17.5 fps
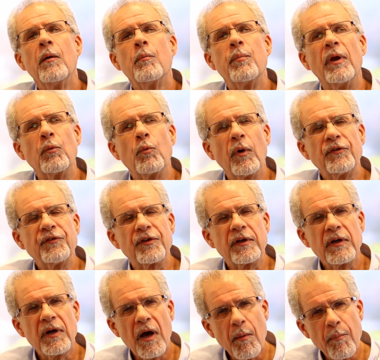But what's
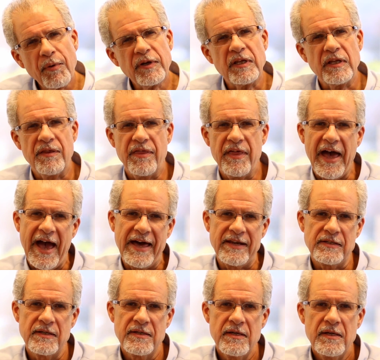accompanied
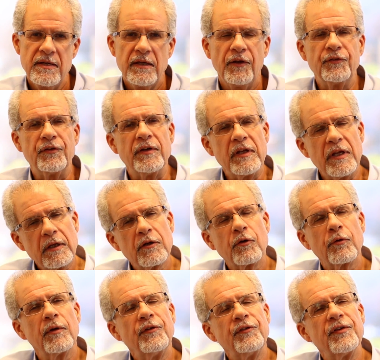that is an
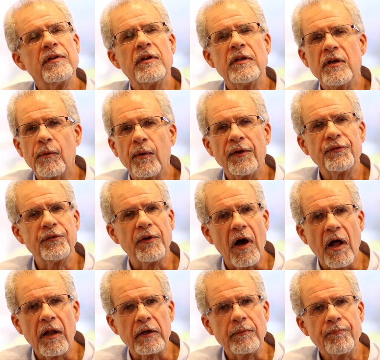increase in the US
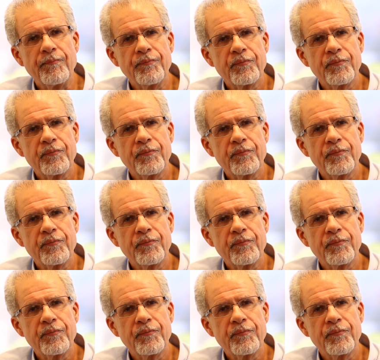dollar.